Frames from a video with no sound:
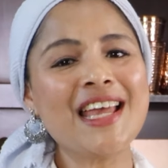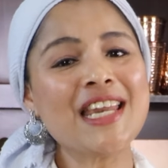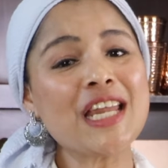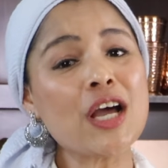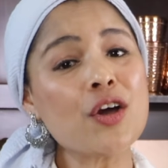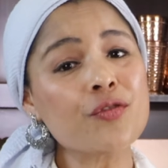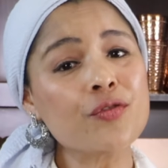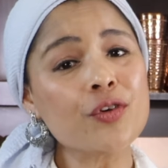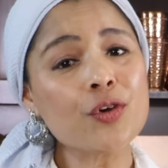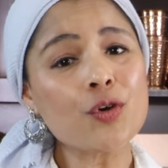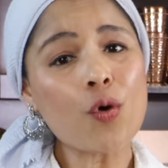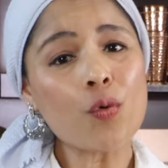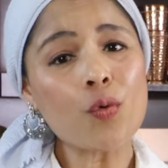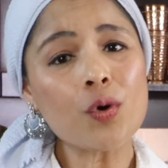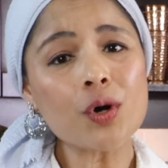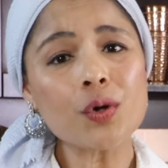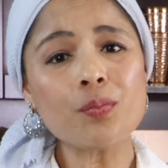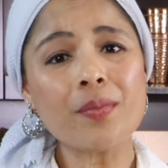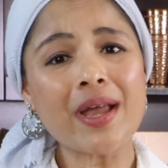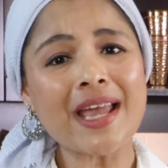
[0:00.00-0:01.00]
Now, if you don't
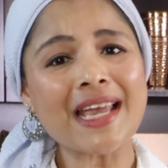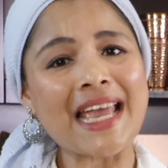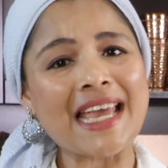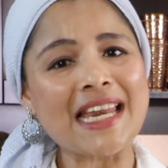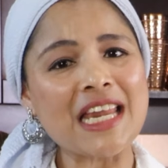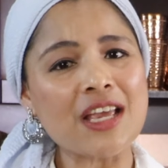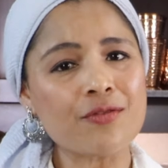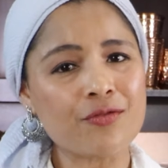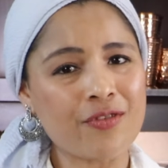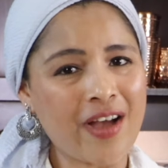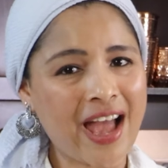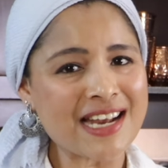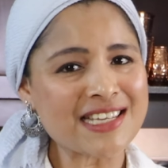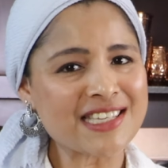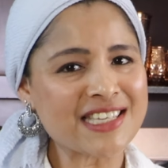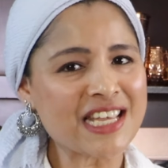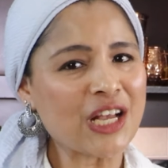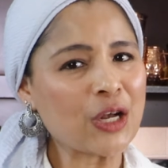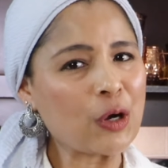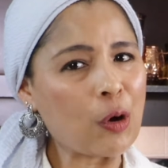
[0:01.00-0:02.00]
want to make any
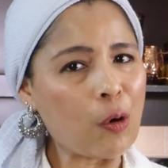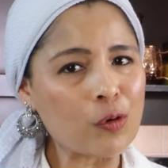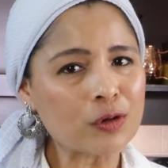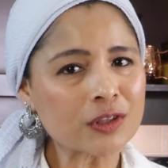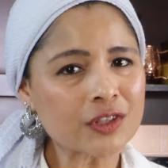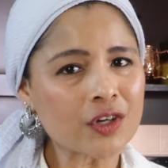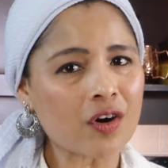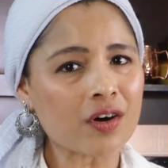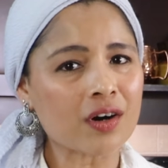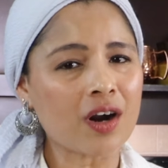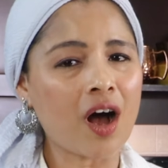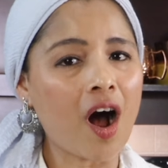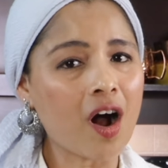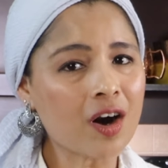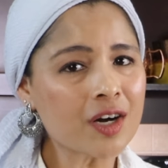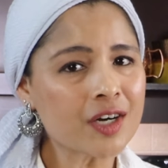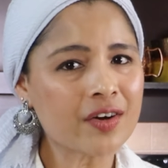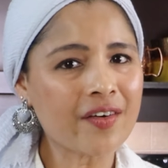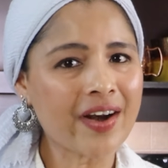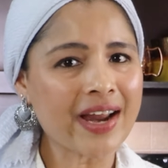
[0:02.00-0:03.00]
fancy cold or
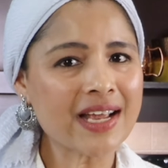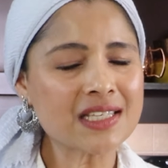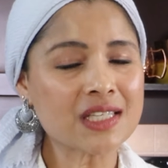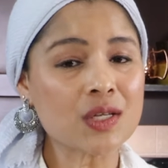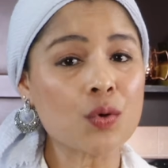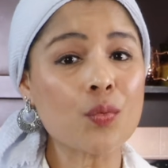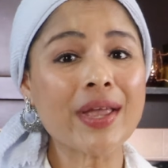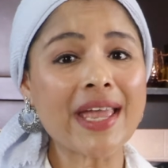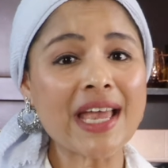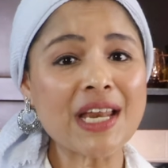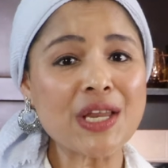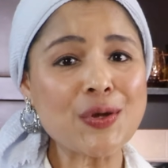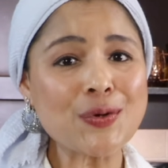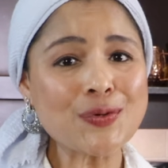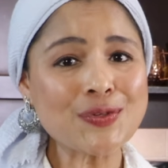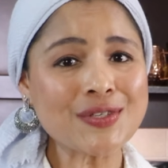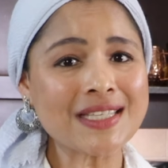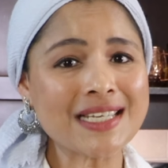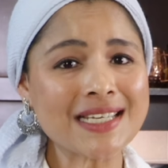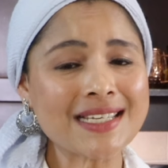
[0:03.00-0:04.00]
hot drinks, we can
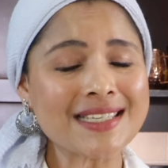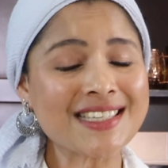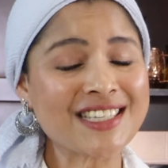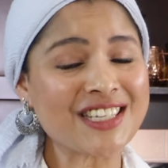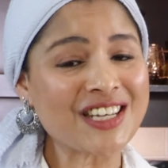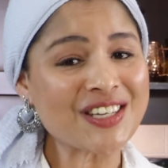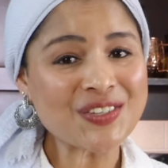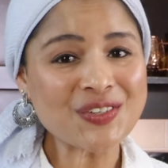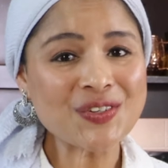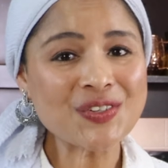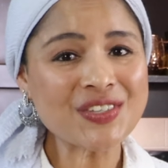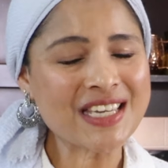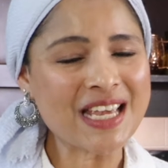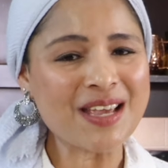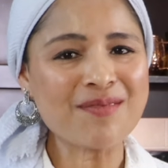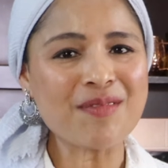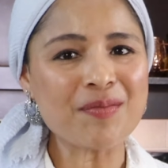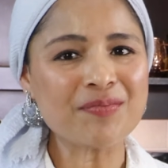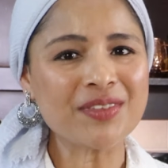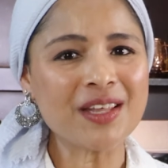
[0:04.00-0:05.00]
use this just to
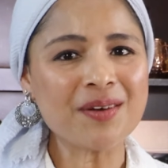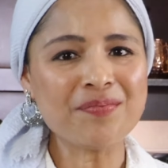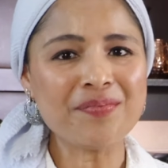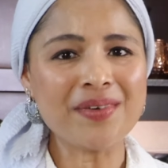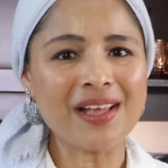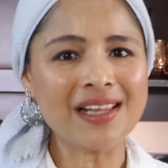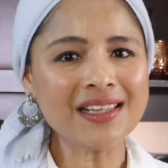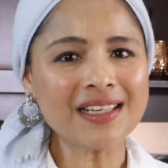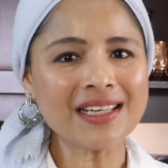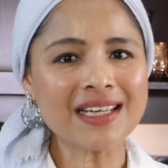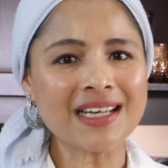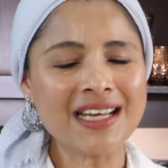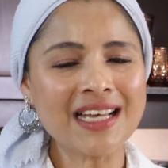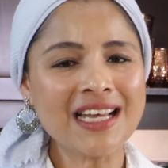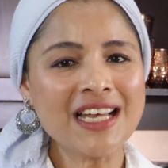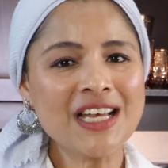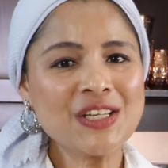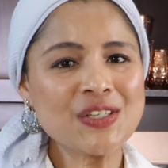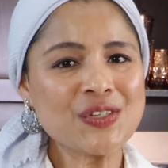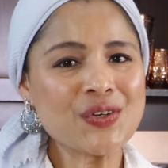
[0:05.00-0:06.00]
steam up the milk.
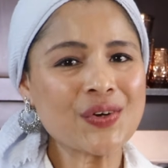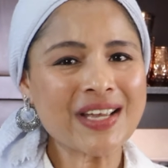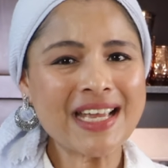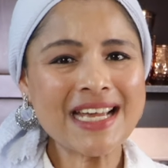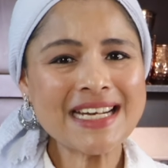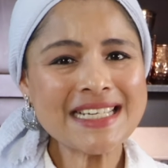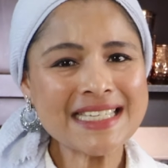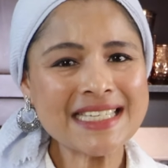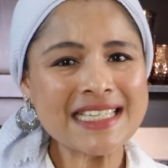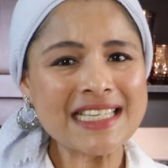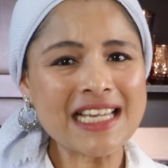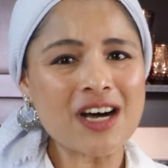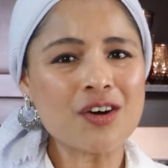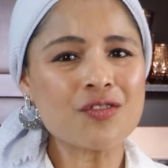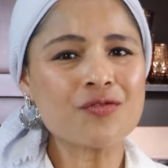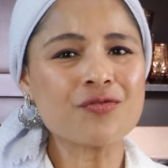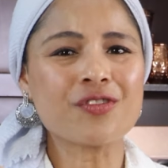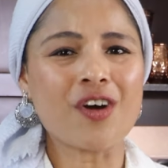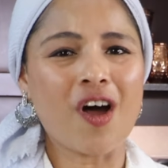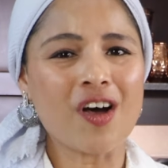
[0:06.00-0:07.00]
So kids
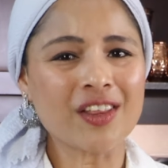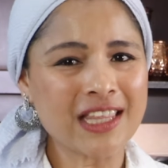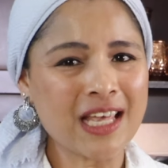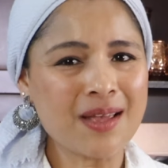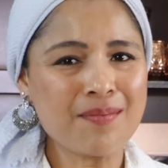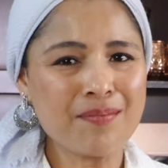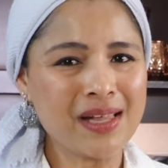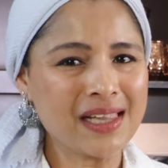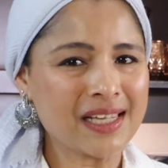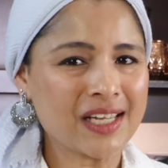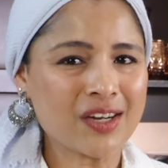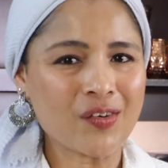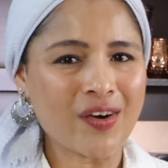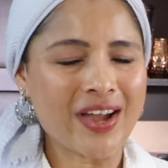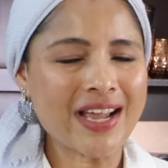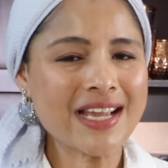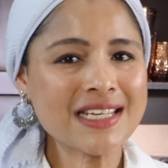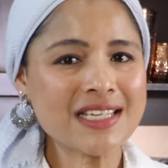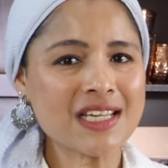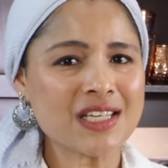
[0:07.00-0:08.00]
love frothy milk,
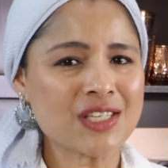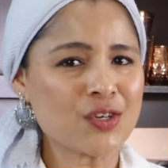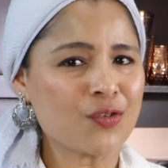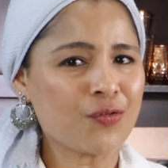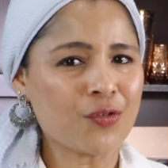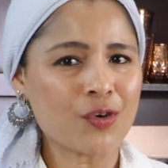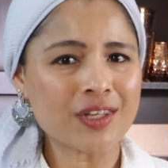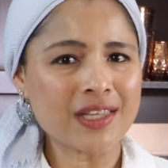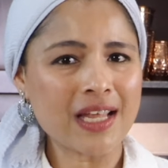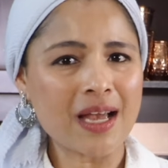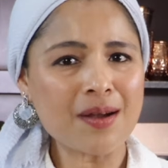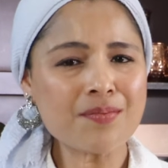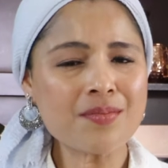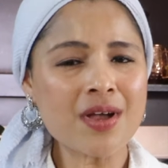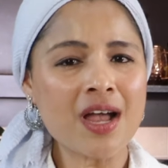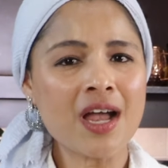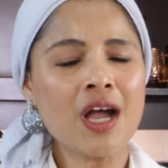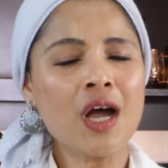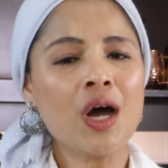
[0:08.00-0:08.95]
right? So for them,